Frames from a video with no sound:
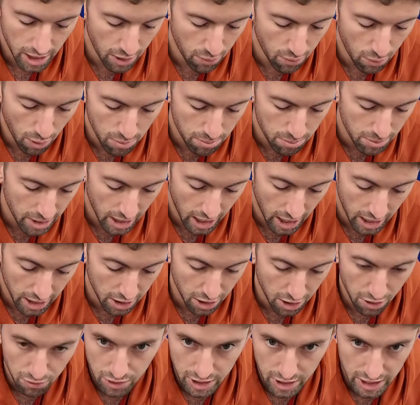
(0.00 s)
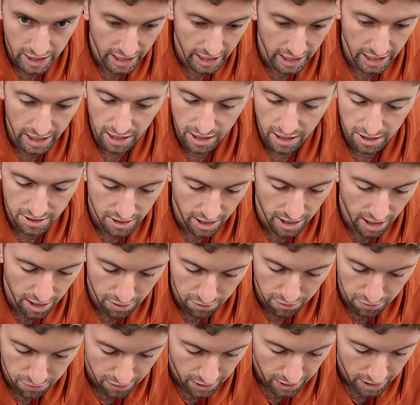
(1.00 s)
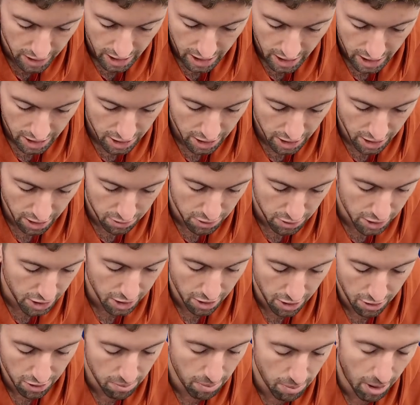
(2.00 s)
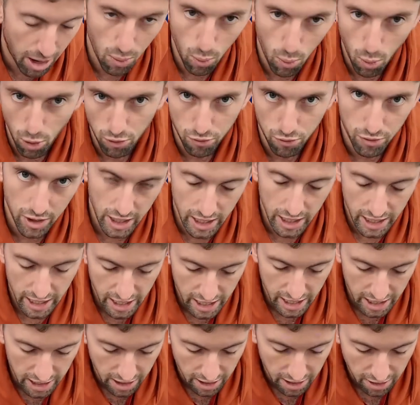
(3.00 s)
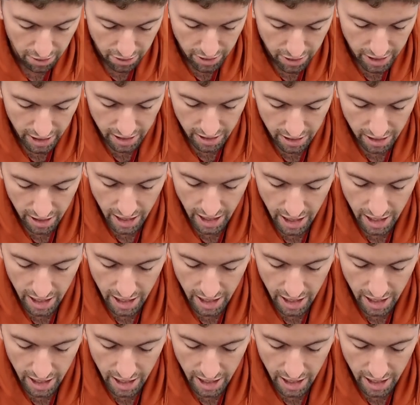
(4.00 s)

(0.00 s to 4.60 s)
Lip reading: and it won't be like a ridiculous kind of, you can only buy one reel a year kind of thing.